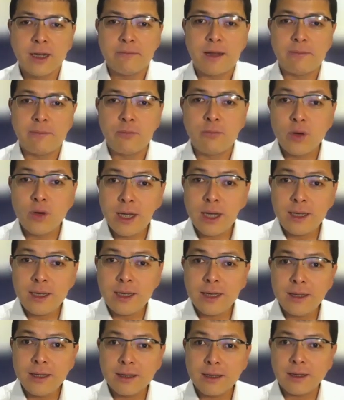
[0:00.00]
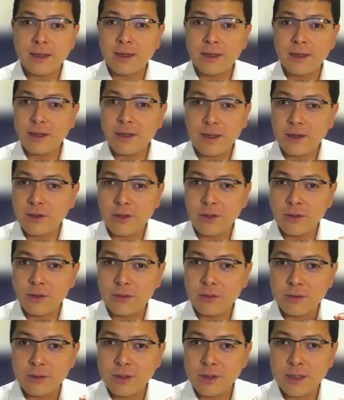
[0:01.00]
Muhyiddin,
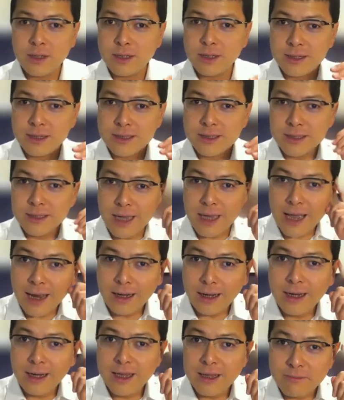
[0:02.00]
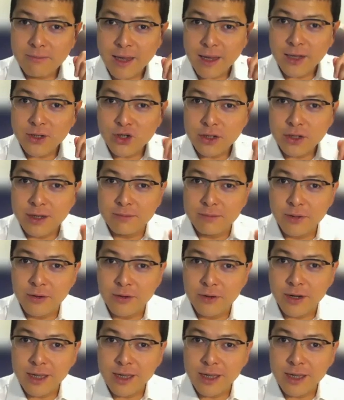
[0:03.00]
it's hardly imaginable.